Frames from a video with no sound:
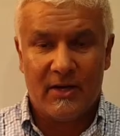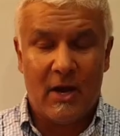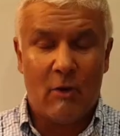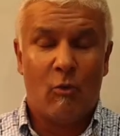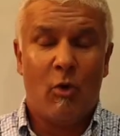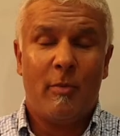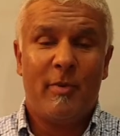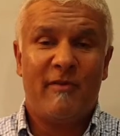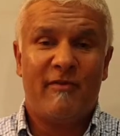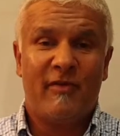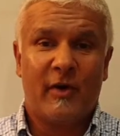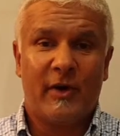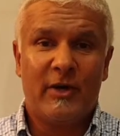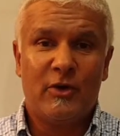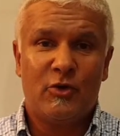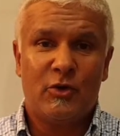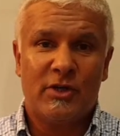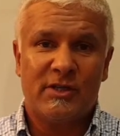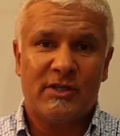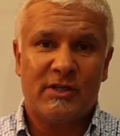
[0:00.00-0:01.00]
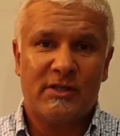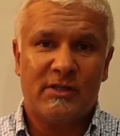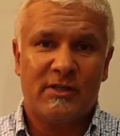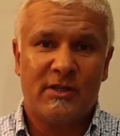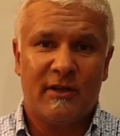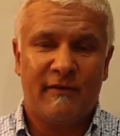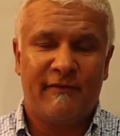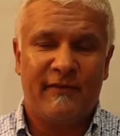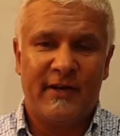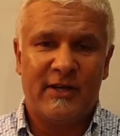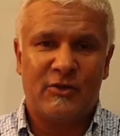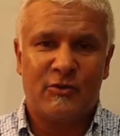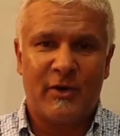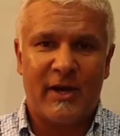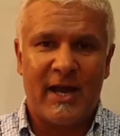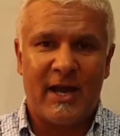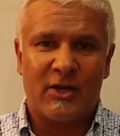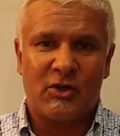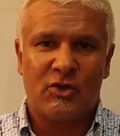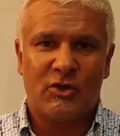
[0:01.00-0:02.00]
Now, it will be very interesting to see the Fed's
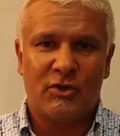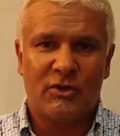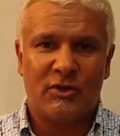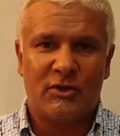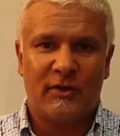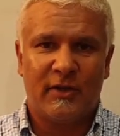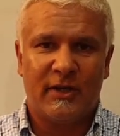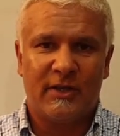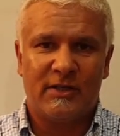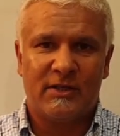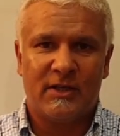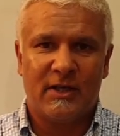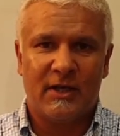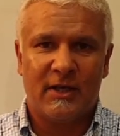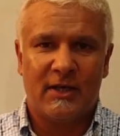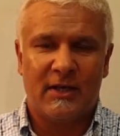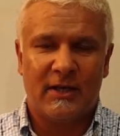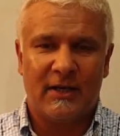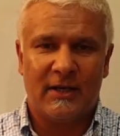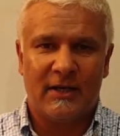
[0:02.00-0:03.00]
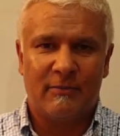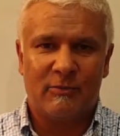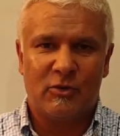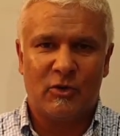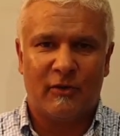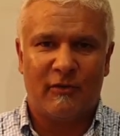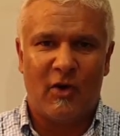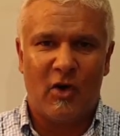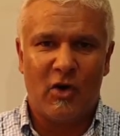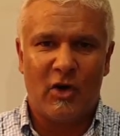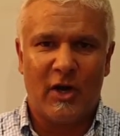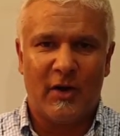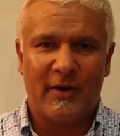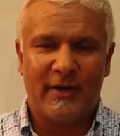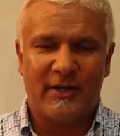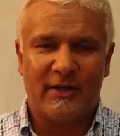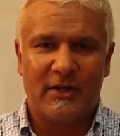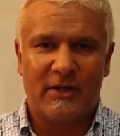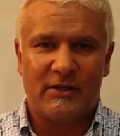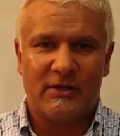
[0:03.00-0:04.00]
reaction to this sort of
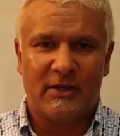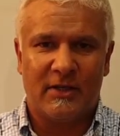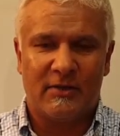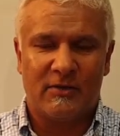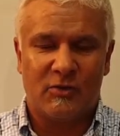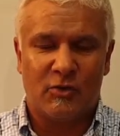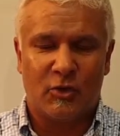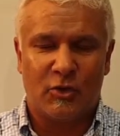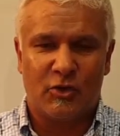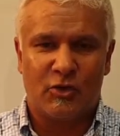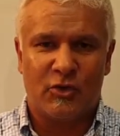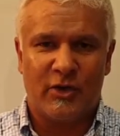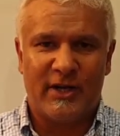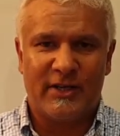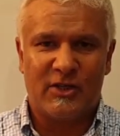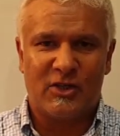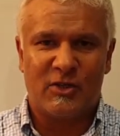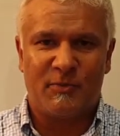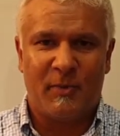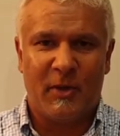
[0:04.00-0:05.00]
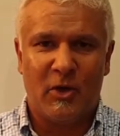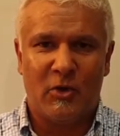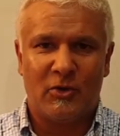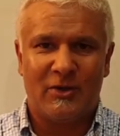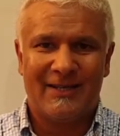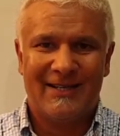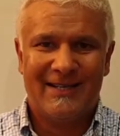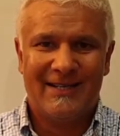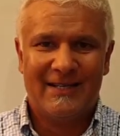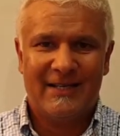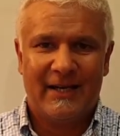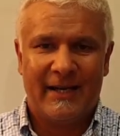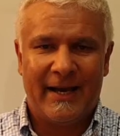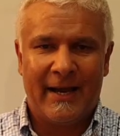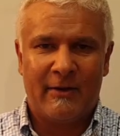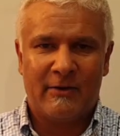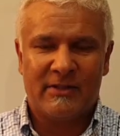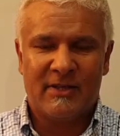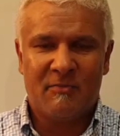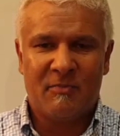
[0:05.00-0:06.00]
ongoing, sort of trade dispute and
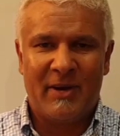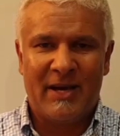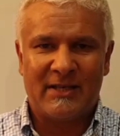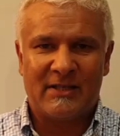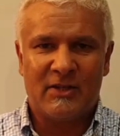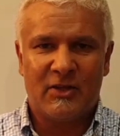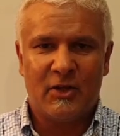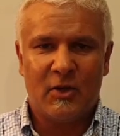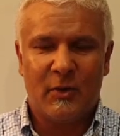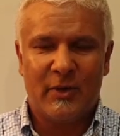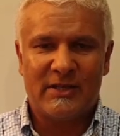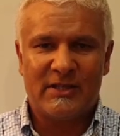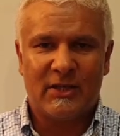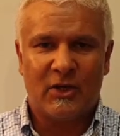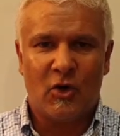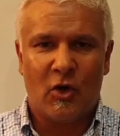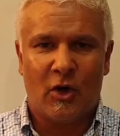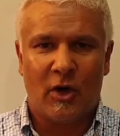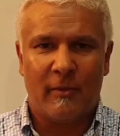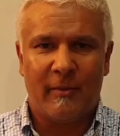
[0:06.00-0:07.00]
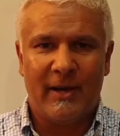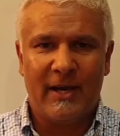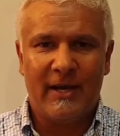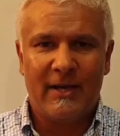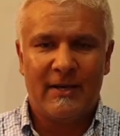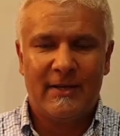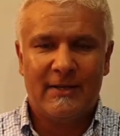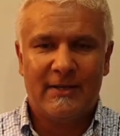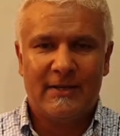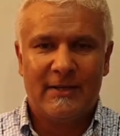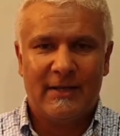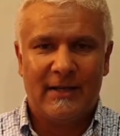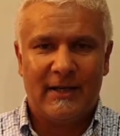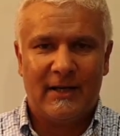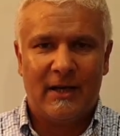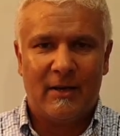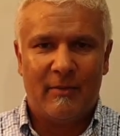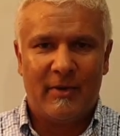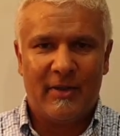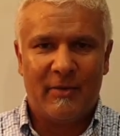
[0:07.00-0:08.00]
how it's impacting the US economy.
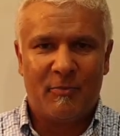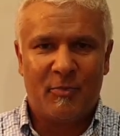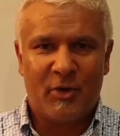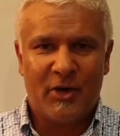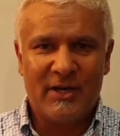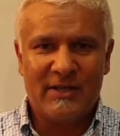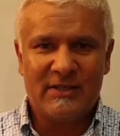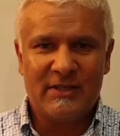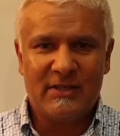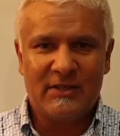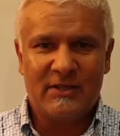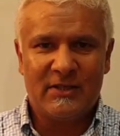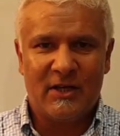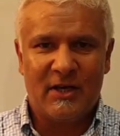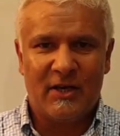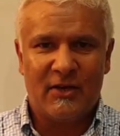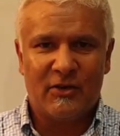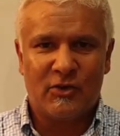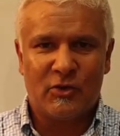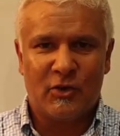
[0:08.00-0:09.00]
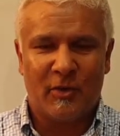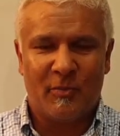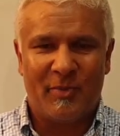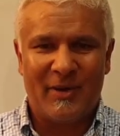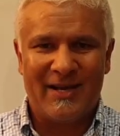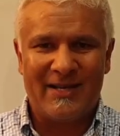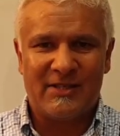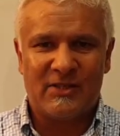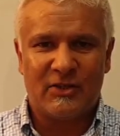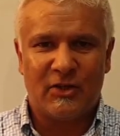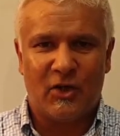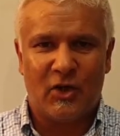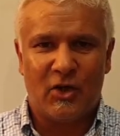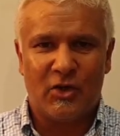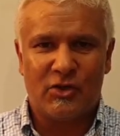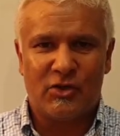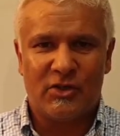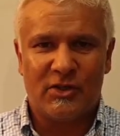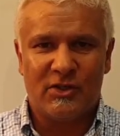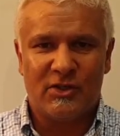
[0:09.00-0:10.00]
At present, the sort of bets and
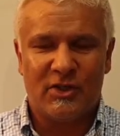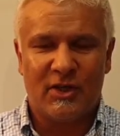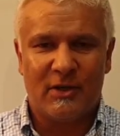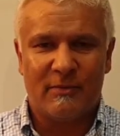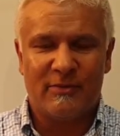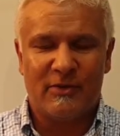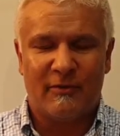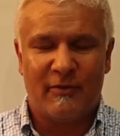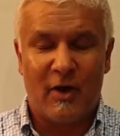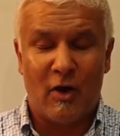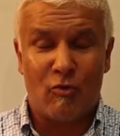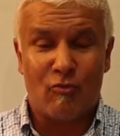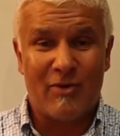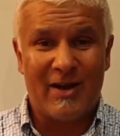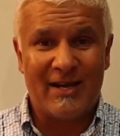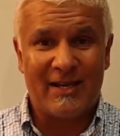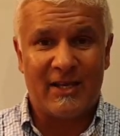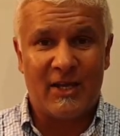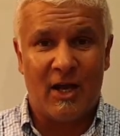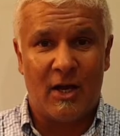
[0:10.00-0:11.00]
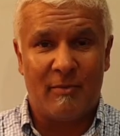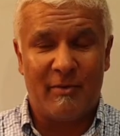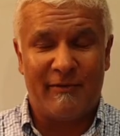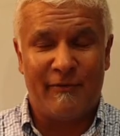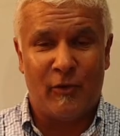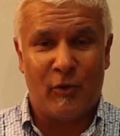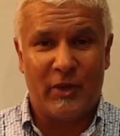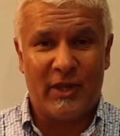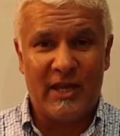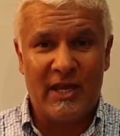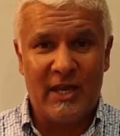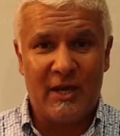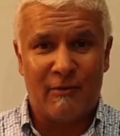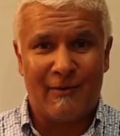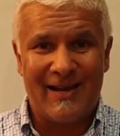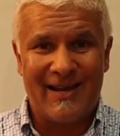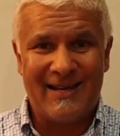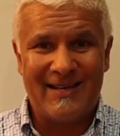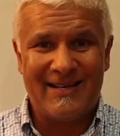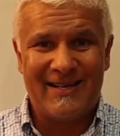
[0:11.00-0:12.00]
odds in terms of a rate cut before the year
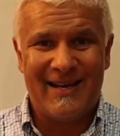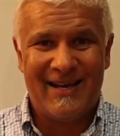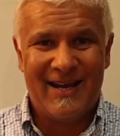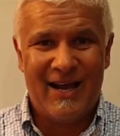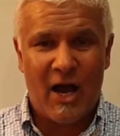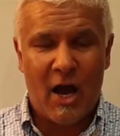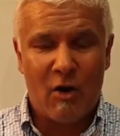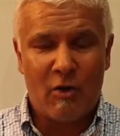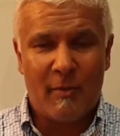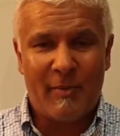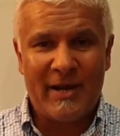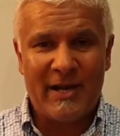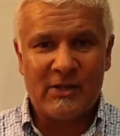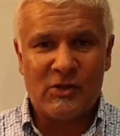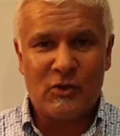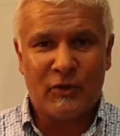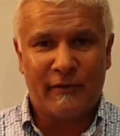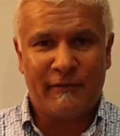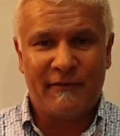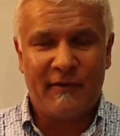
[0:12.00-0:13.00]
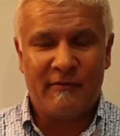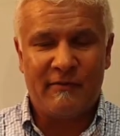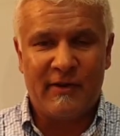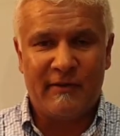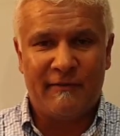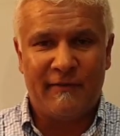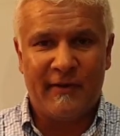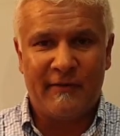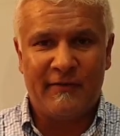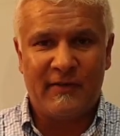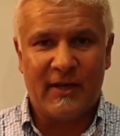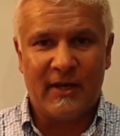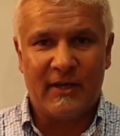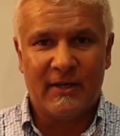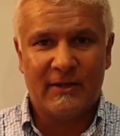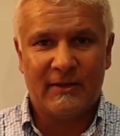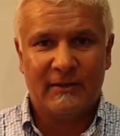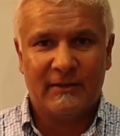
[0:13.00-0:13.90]
end are about sort of 50-50.